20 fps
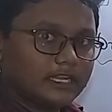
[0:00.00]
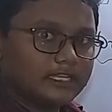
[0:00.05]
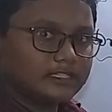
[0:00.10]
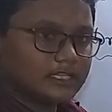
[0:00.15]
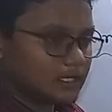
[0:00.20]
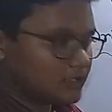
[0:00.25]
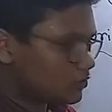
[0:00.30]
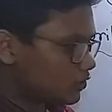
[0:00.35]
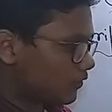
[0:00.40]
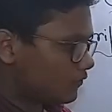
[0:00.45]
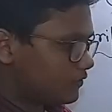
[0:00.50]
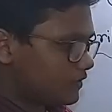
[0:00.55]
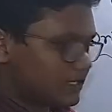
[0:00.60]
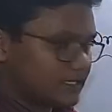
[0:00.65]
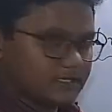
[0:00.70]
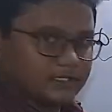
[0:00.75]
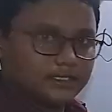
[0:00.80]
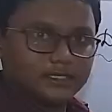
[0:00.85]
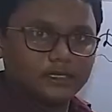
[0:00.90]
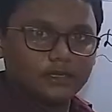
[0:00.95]
results of
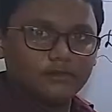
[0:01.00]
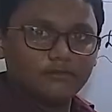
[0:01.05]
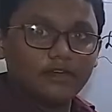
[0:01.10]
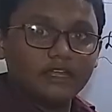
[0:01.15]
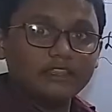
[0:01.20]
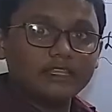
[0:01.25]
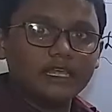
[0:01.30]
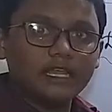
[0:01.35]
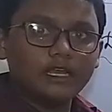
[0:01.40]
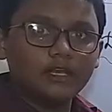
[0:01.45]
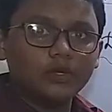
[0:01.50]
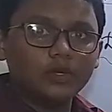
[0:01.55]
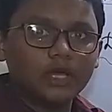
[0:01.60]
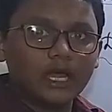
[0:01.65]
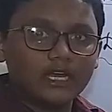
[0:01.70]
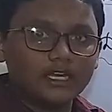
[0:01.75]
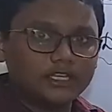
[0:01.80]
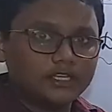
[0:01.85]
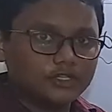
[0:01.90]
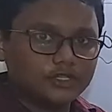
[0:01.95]
these, when they will do
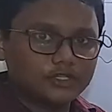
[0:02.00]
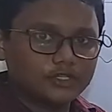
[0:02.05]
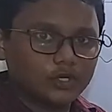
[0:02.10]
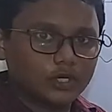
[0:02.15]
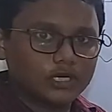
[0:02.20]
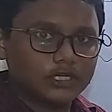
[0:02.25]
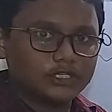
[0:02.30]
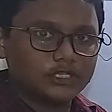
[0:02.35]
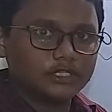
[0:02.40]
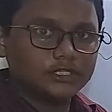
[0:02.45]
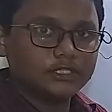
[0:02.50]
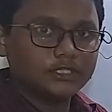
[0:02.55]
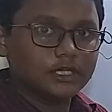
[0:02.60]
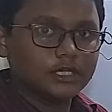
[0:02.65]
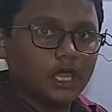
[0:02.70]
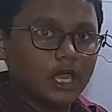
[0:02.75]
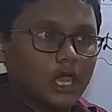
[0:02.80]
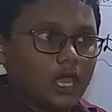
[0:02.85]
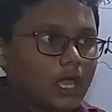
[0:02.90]
continuous collisions,